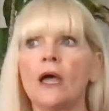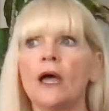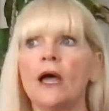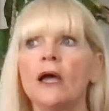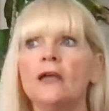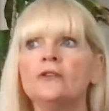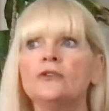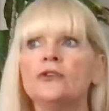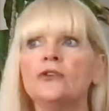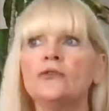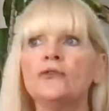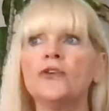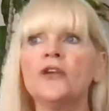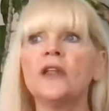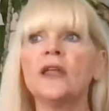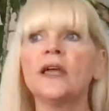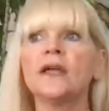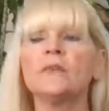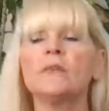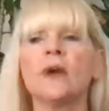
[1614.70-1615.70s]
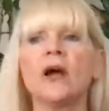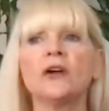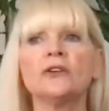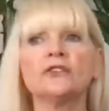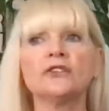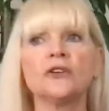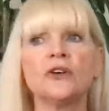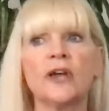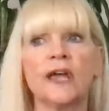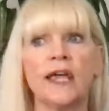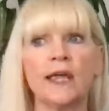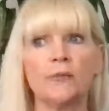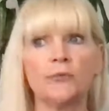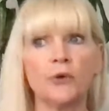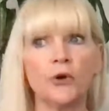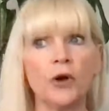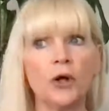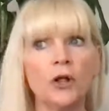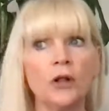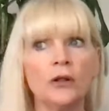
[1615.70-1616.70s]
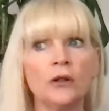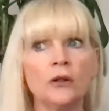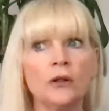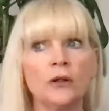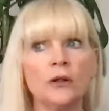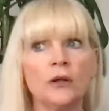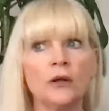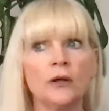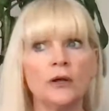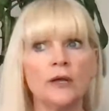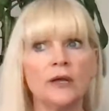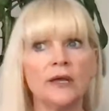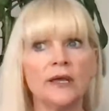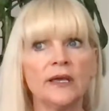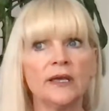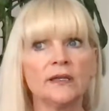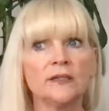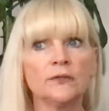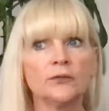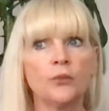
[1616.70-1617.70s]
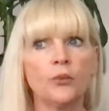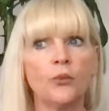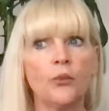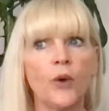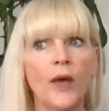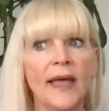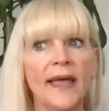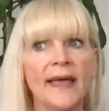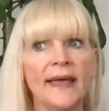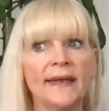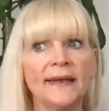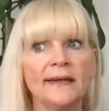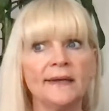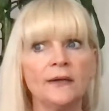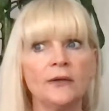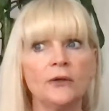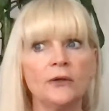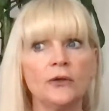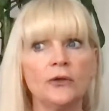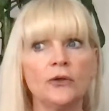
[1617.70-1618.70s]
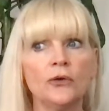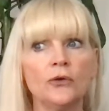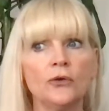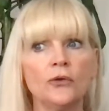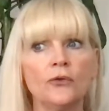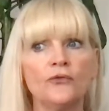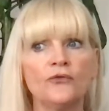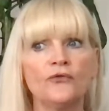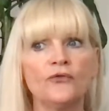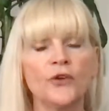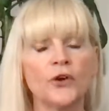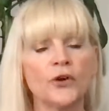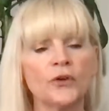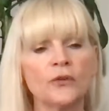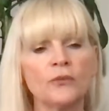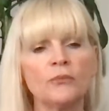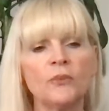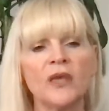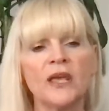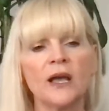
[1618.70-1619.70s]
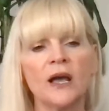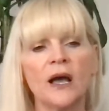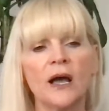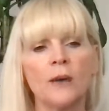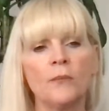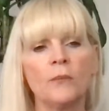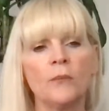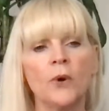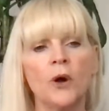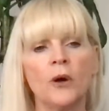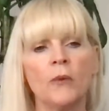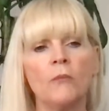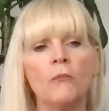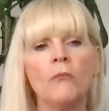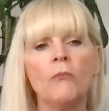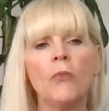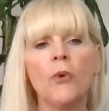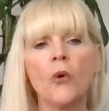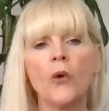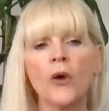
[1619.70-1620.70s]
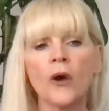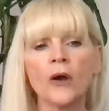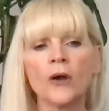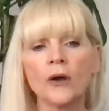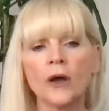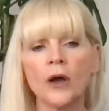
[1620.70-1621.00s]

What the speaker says: I do feel like March or April is when you first become more